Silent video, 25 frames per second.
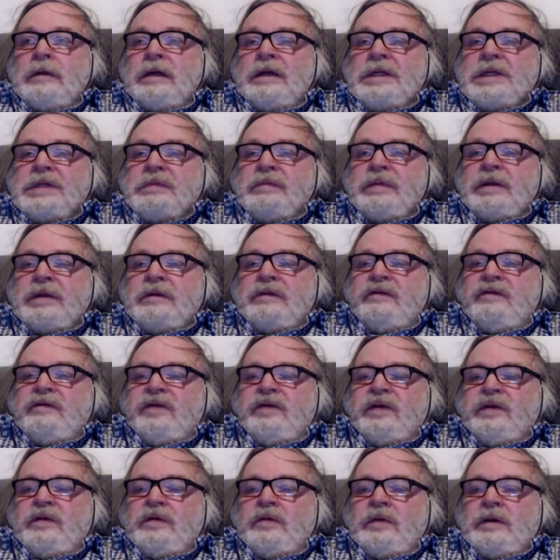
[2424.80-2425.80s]
That's
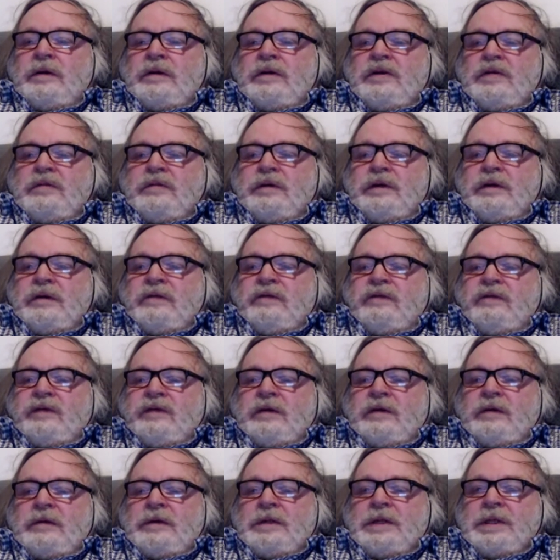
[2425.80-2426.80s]
my view. I hope
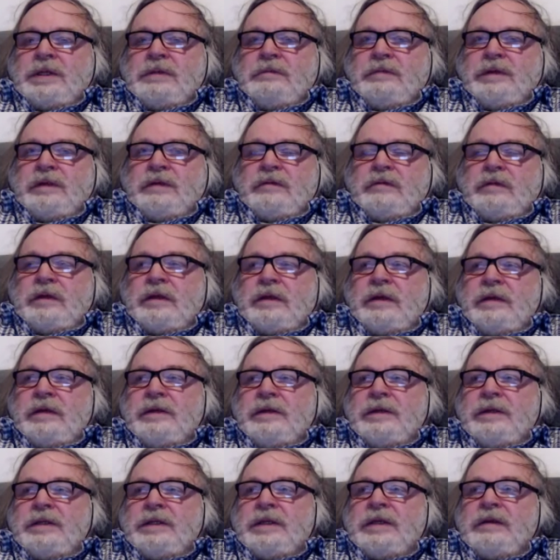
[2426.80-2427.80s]
I've cast a bit of
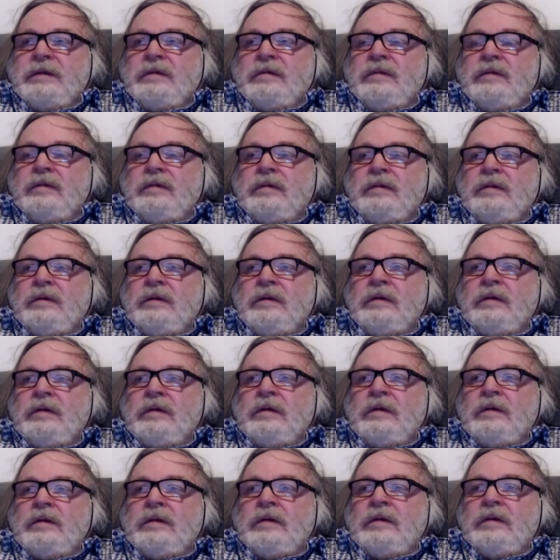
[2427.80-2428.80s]
light
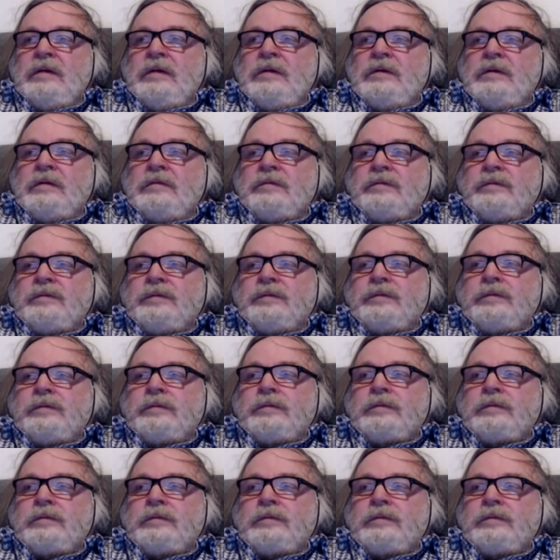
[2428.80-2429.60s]
on